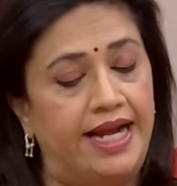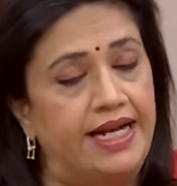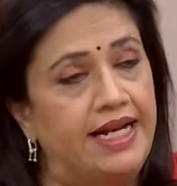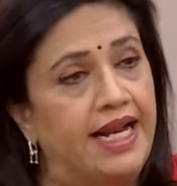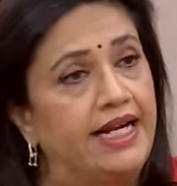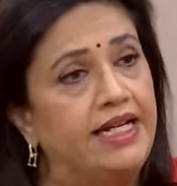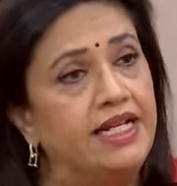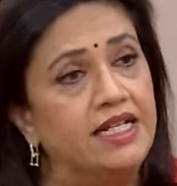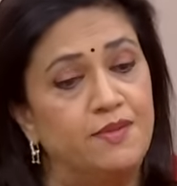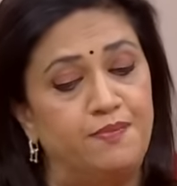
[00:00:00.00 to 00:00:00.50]
and
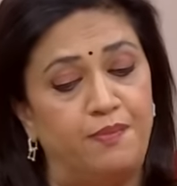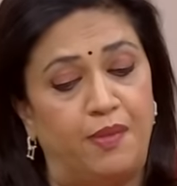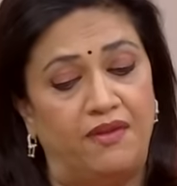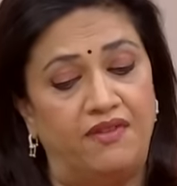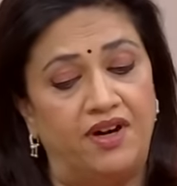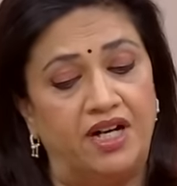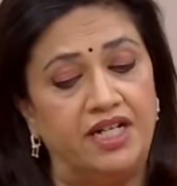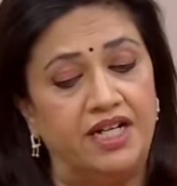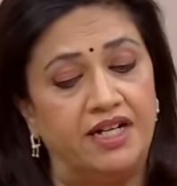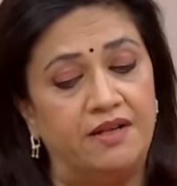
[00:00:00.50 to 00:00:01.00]
let his
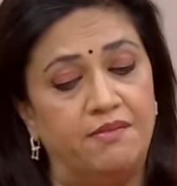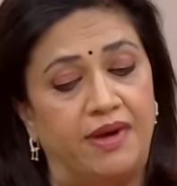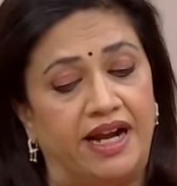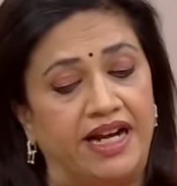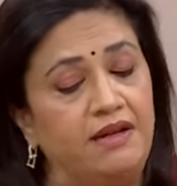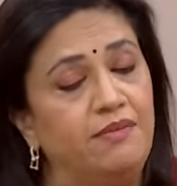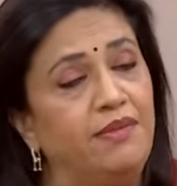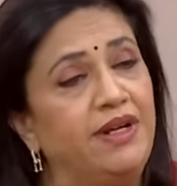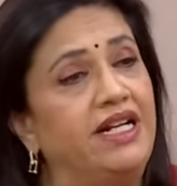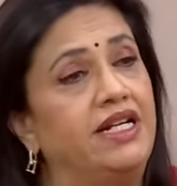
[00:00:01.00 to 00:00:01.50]
perverted
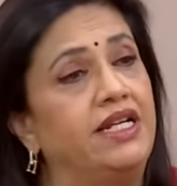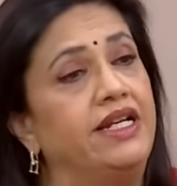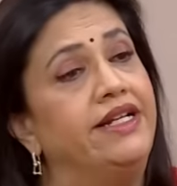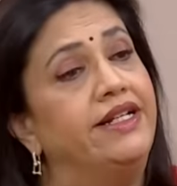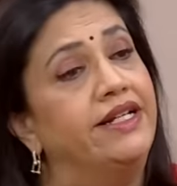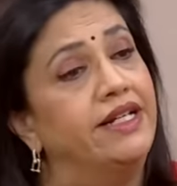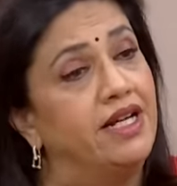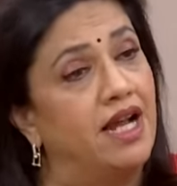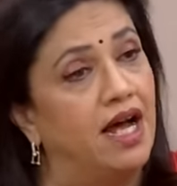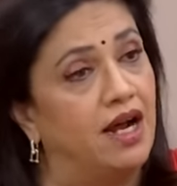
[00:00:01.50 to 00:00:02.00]
mind be
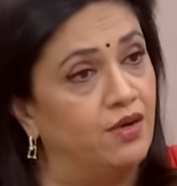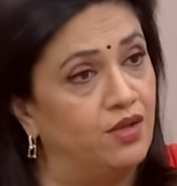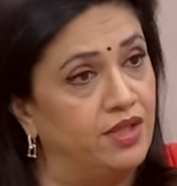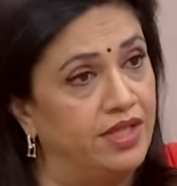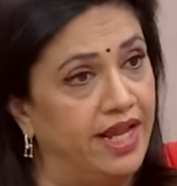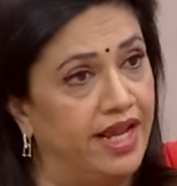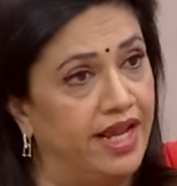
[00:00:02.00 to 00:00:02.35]
treated out